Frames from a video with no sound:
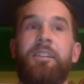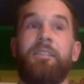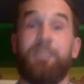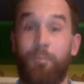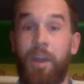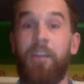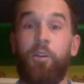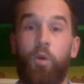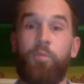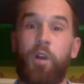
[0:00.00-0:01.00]
to make
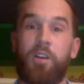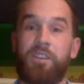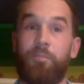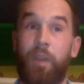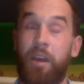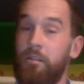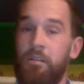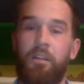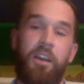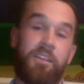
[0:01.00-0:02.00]
your project better
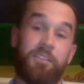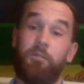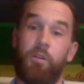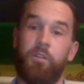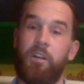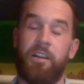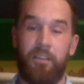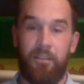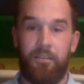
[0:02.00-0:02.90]
and to grow your idea.